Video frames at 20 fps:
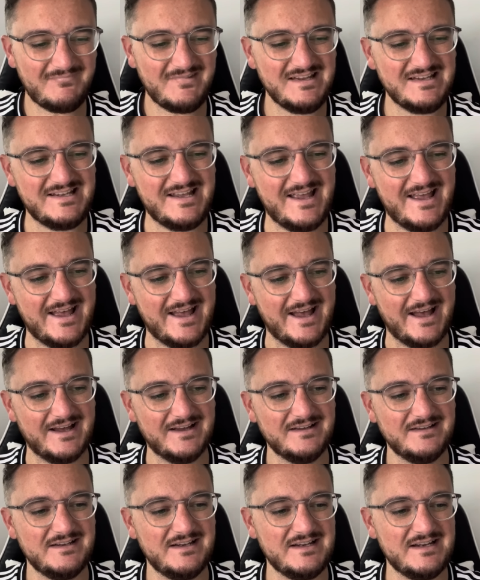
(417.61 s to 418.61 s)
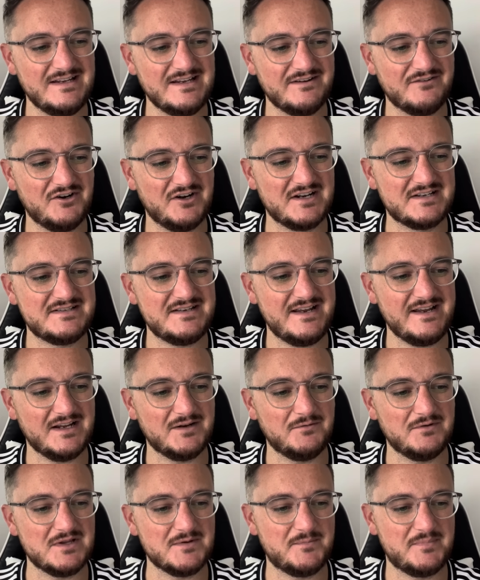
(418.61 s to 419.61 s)
yeah, you've got to take it
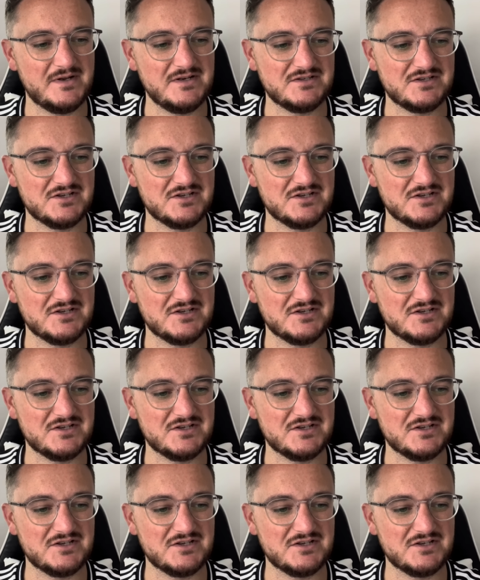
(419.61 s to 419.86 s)
with a pinch of